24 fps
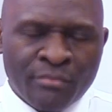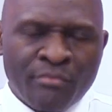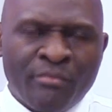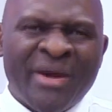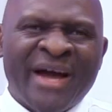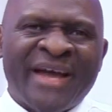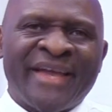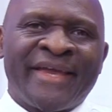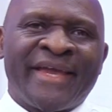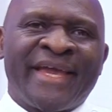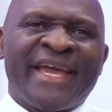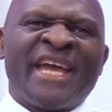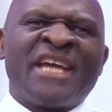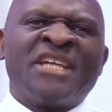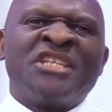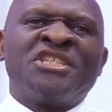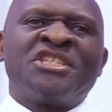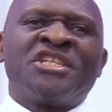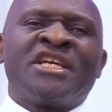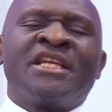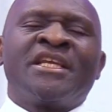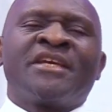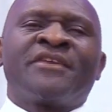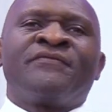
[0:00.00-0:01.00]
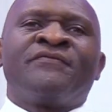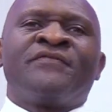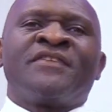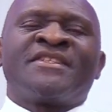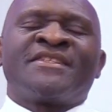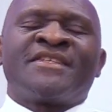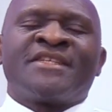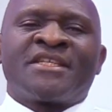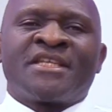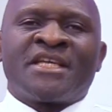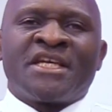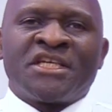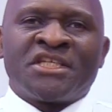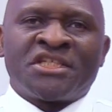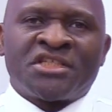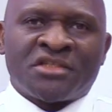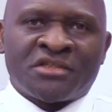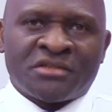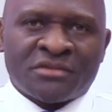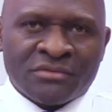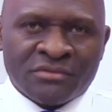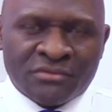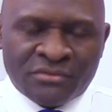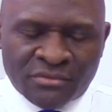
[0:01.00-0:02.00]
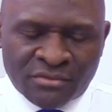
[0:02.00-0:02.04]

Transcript: my angelic visitation,